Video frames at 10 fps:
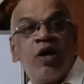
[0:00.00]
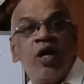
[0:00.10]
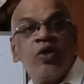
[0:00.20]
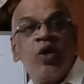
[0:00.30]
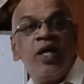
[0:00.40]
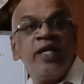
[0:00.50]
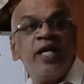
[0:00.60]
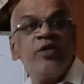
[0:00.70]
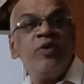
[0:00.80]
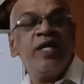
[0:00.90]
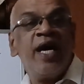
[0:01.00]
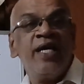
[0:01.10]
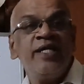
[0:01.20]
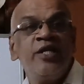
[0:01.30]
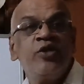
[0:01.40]
alcohol reacts with
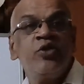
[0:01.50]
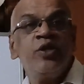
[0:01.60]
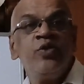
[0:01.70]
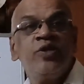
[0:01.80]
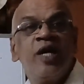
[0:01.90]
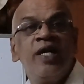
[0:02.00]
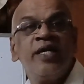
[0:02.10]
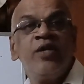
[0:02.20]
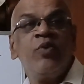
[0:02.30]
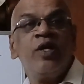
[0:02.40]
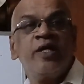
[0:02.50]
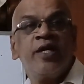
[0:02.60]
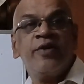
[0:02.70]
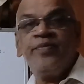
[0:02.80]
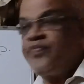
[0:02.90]
acids to give salt and
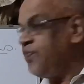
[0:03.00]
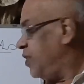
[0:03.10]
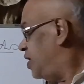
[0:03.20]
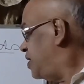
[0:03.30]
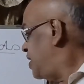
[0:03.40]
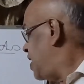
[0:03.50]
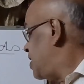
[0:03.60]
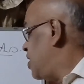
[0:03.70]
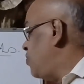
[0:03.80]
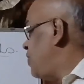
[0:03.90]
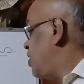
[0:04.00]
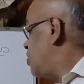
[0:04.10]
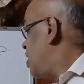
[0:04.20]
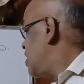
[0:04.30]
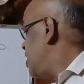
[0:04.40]
water. See here, now we are
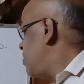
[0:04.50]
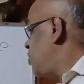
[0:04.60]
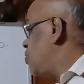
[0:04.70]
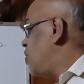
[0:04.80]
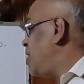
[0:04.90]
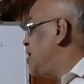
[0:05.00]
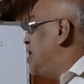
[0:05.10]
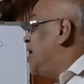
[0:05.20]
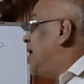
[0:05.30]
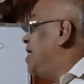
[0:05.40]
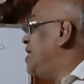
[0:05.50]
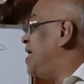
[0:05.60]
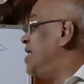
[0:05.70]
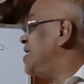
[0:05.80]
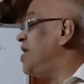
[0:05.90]
talking about what?
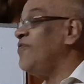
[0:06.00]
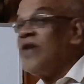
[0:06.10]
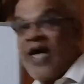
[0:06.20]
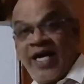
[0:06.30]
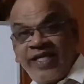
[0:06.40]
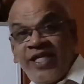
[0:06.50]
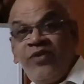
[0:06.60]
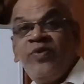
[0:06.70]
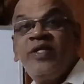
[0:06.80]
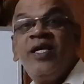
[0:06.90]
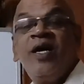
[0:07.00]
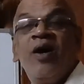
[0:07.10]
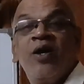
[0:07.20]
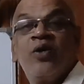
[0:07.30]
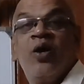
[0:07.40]
Reaction of acid with the
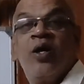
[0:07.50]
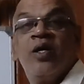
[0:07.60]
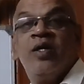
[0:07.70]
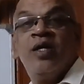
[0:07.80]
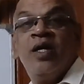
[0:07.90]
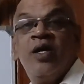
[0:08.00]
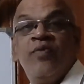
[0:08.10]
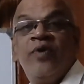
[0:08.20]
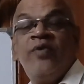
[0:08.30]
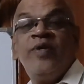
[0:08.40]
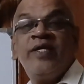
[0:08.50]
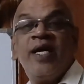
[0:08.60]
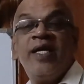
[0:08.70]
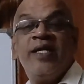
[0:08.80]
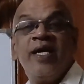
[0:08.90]
alcohol. When we
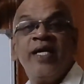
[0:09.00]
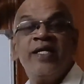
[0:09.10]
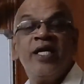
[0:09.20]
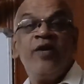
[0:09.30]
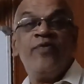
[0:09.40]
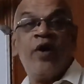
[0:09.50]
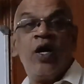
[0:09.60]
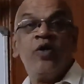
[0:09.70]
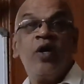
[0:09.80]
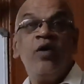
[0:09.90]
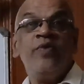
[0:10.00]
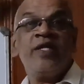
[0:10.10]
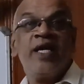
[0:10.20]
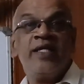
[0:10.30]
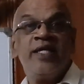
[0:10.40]
say reaction of alcohol with
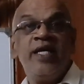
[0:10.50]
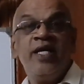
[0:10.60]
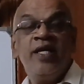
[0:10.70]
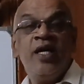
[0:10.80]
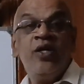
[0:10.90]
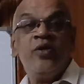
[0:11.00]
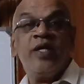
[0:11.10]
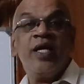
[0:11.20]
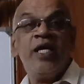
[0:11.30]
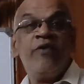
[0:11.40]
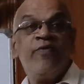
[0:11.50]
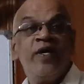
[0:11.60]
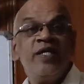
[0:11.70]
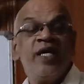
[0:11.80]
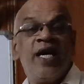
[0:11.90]
acid, you can write
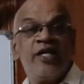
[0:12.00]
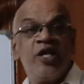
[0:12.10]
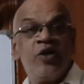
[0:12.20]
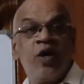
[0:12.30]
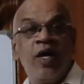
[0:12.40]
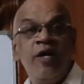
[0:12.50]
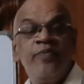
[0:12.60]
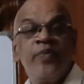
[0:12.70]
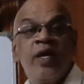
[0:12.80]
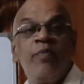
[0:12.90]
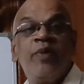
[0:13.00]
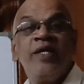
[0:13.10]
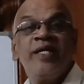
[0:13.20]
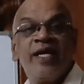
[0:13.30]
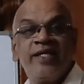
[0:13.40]
first ethanol
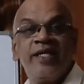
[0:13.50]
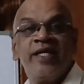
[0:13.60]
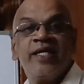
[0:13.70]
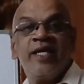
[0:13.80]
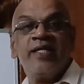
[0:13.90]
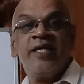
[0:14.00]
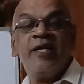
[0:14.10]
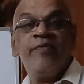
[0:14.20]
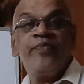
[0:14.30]
plus acetic acid.